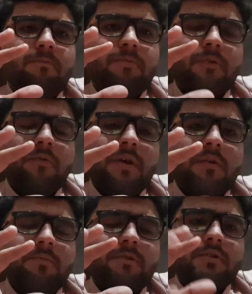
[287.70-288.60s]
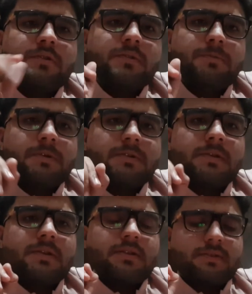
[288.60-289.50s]
produce peace
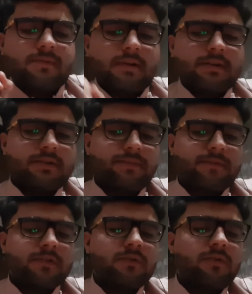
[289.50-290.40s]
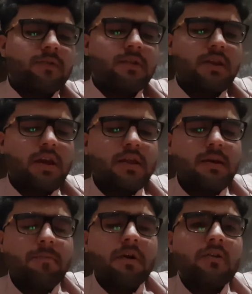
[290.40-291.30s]
in this world. And so in
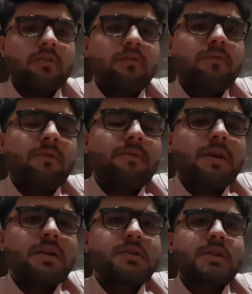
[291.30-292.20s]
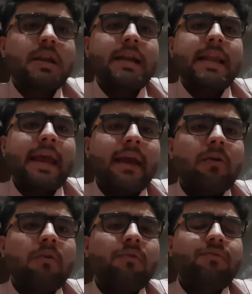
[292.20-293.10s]
the Morgan theory, there is the lack
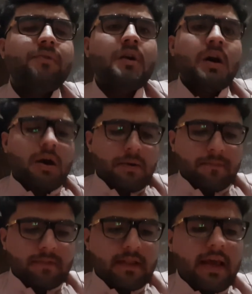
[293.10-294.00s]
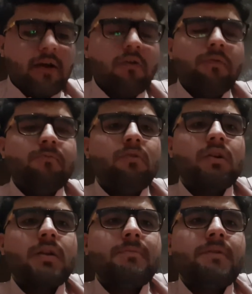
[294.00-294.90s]
of
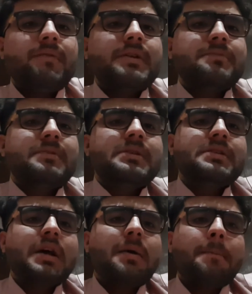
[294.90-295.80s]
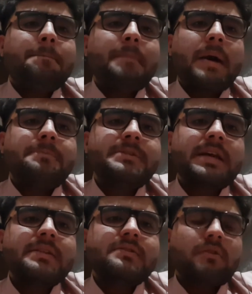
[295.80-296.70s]
moral behaviors, means the
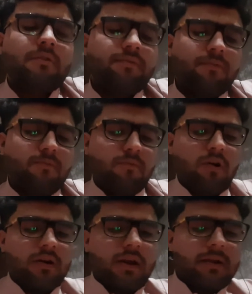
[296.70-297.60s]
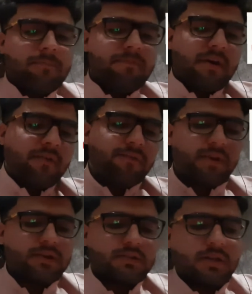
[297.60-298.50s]
absence of moral
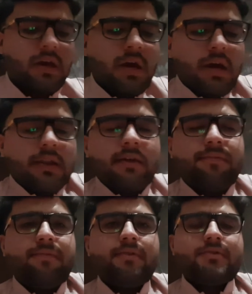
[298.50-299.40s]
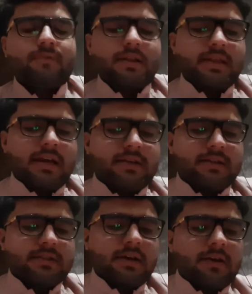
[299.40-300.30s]
behaviors. The fourth one, that
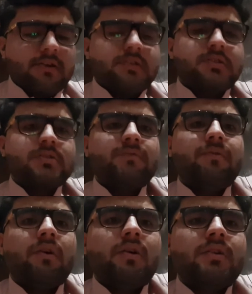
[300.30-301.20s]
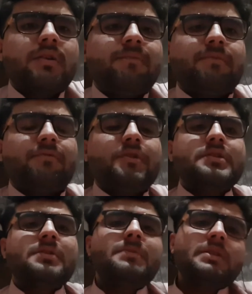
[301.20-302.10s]
is the history war. And for
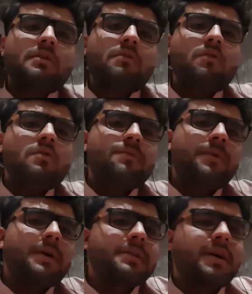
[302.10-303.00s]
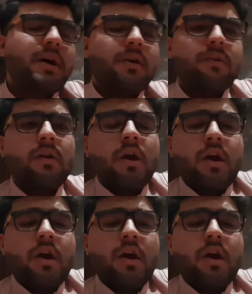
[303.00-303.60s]
example, the Cold War, the